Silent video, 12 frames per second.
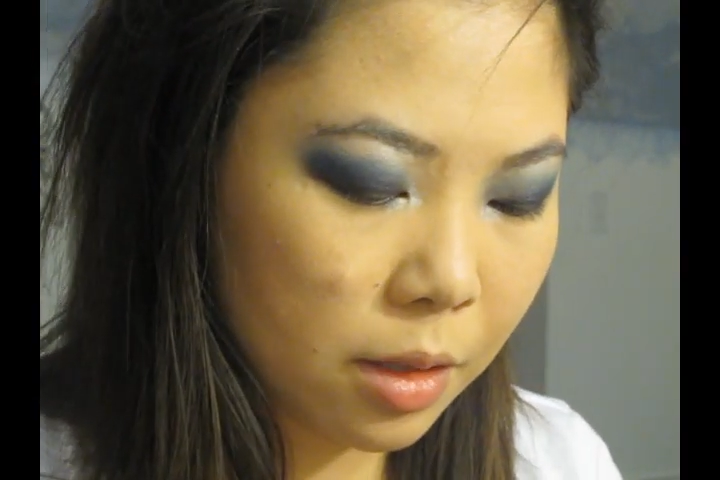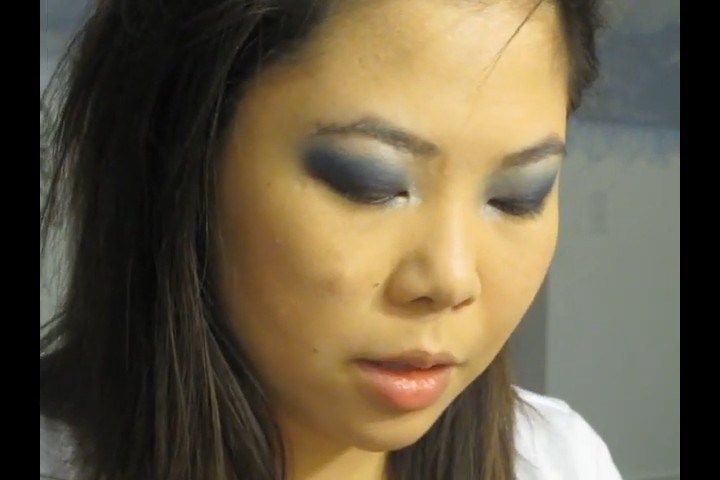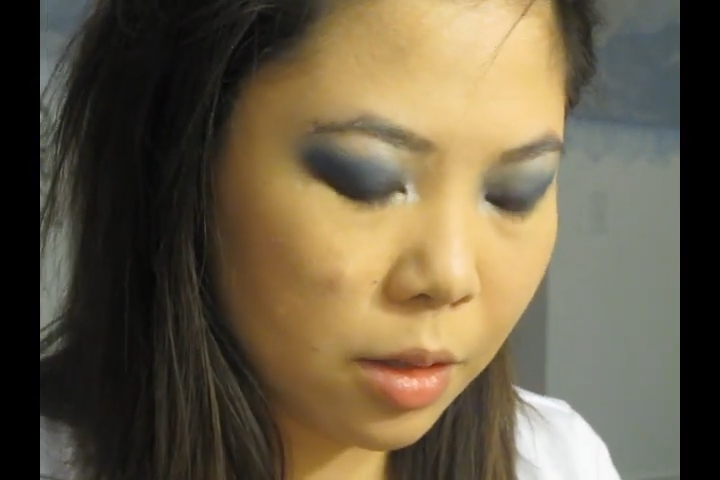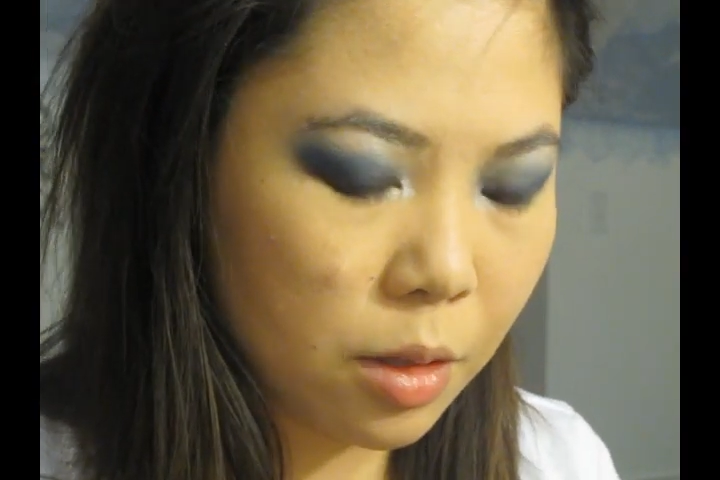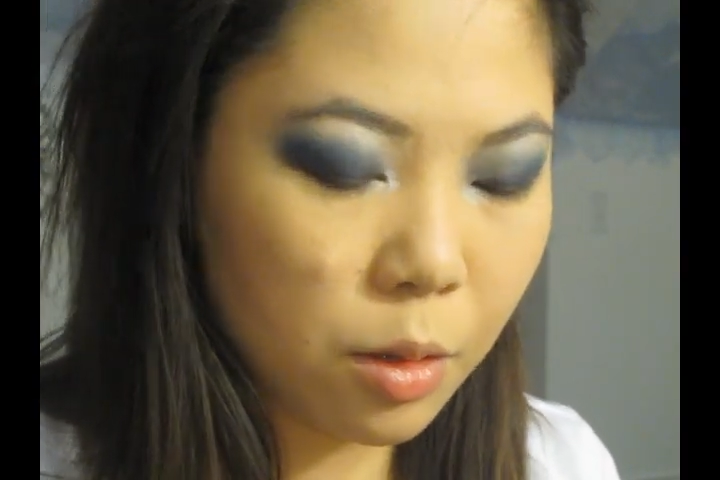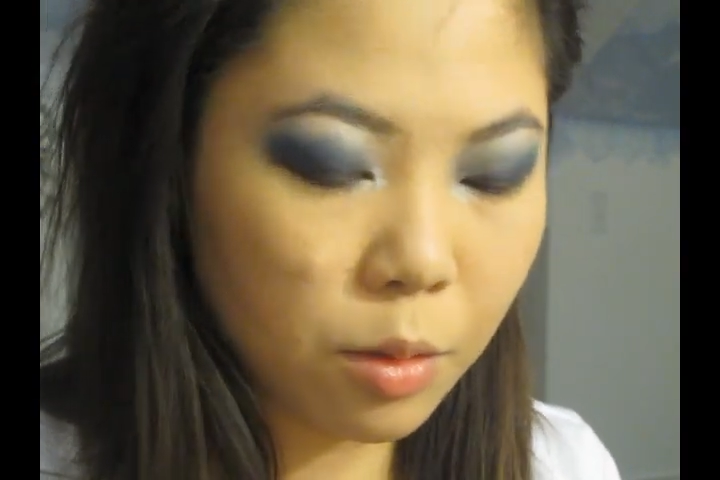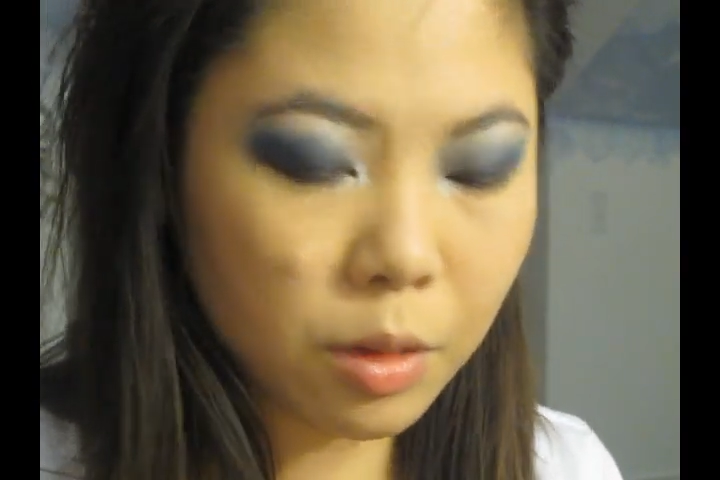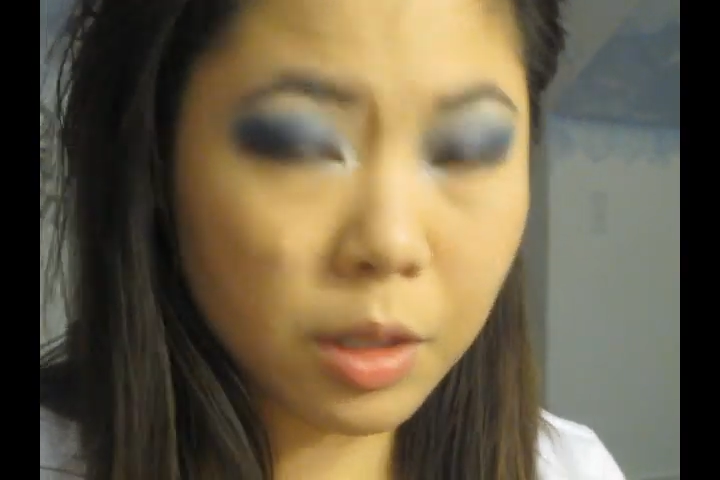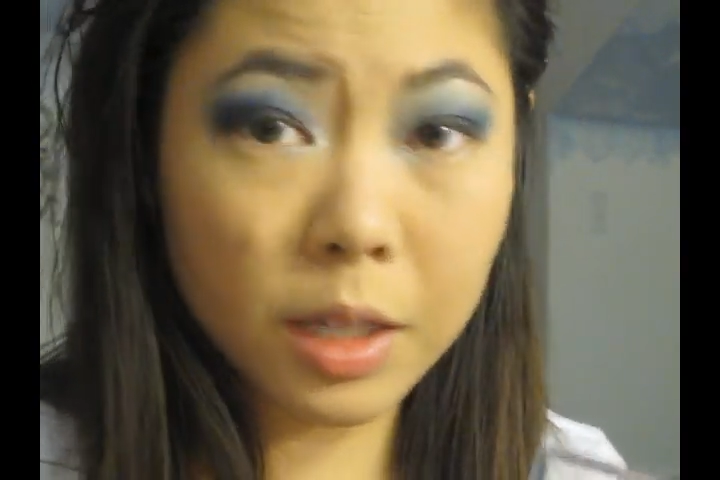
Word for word: this nude